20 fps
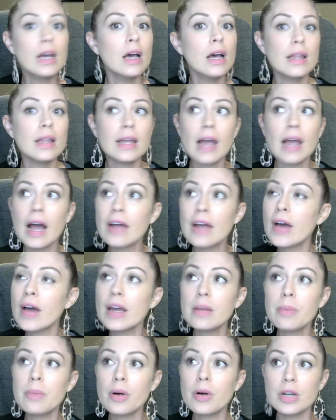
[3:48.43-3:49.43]
Like I've had
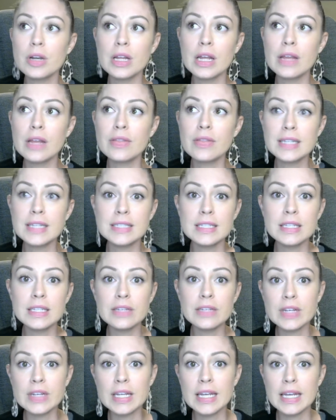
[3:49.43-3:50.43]
a party that didn't
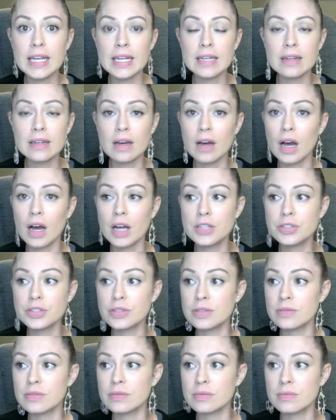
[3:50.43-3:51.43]
even hit
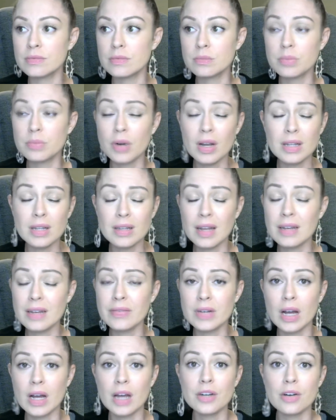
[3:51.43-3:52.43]
not even
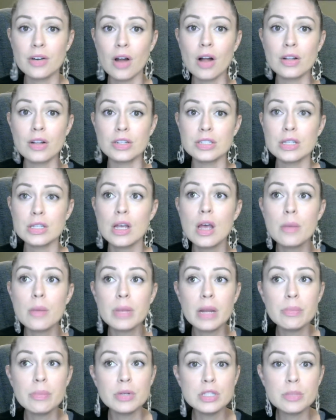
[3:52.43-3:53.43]
$100, but
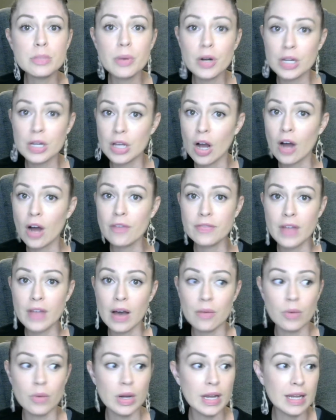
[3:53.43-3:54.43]
I booked a party off that
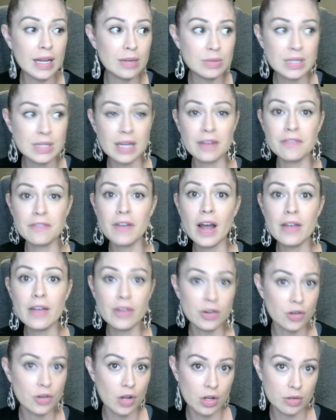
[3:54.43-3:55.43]
one and it was like a
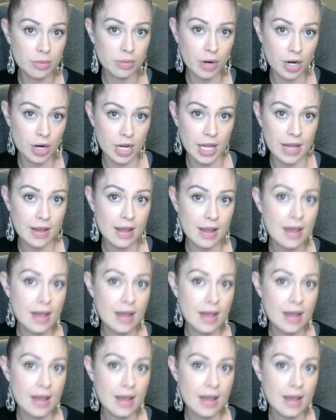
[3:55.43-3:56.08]
$500 party.